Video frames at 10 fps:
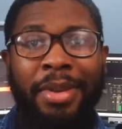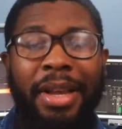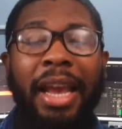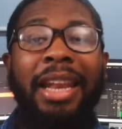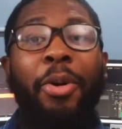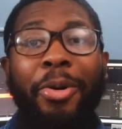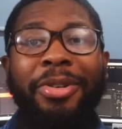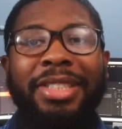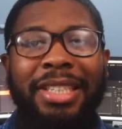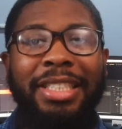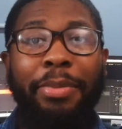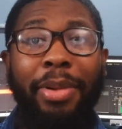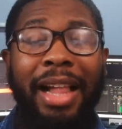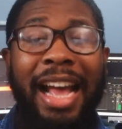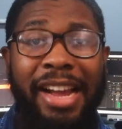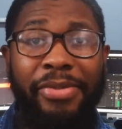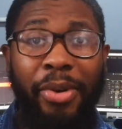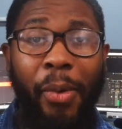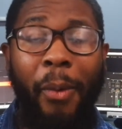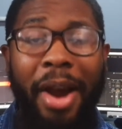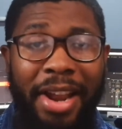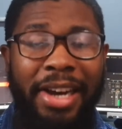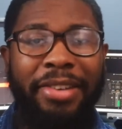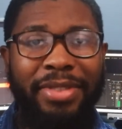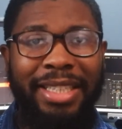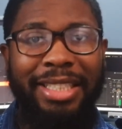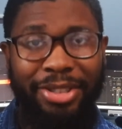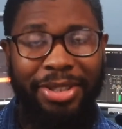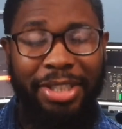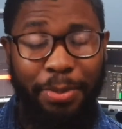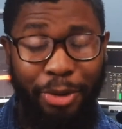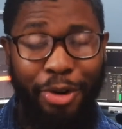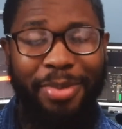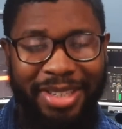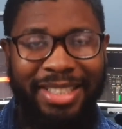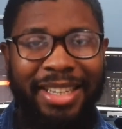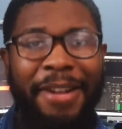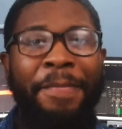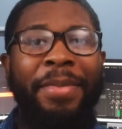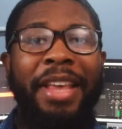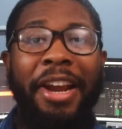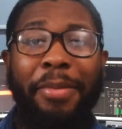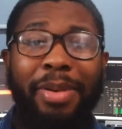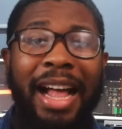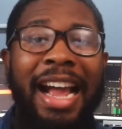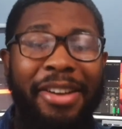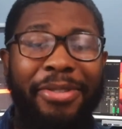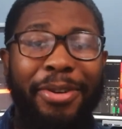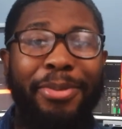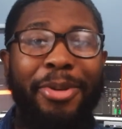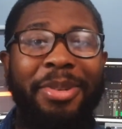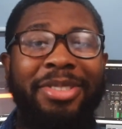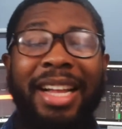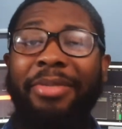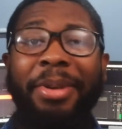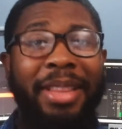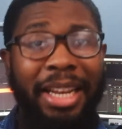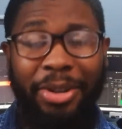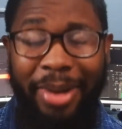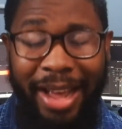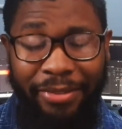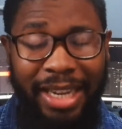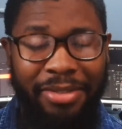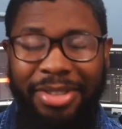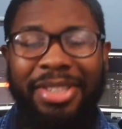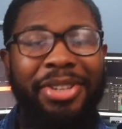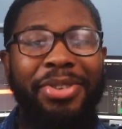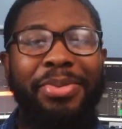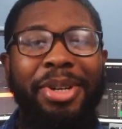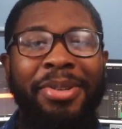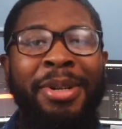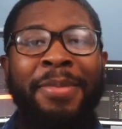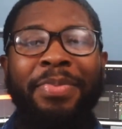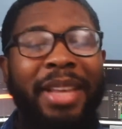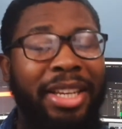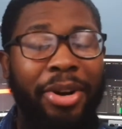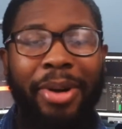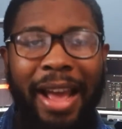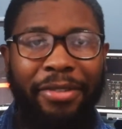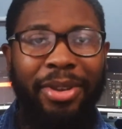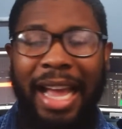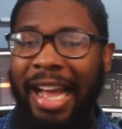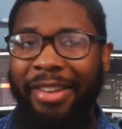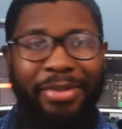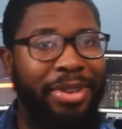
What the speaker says: And Origin is applying for one of these such permits. They are applying for a permit so that way they don't have to have a steering wheel, they don't have to have,